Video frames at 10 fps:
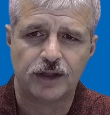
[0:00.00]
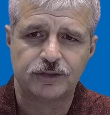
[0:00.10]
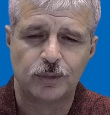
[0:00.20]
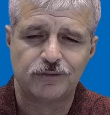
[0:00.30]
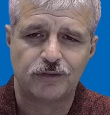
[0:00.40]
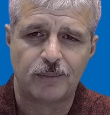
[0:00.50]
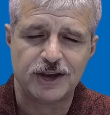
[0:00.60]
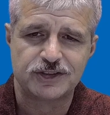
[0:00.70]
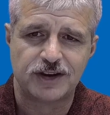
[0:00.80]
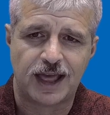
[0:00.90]
to
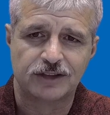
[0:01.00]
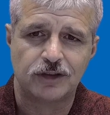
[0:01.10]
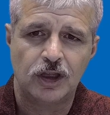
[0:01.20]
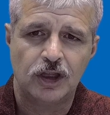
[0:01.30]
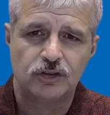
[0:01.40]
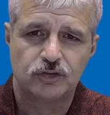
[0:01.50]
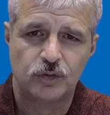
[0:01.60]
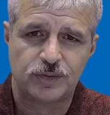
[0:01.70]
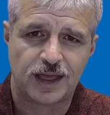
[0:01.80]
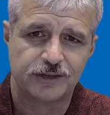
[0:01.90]
Information Act
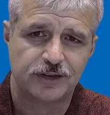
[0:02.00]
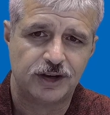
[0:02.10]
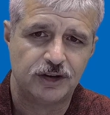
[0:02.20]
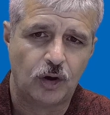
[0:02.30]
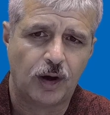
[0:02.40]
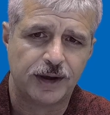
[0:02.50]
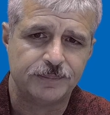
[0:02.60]
2009.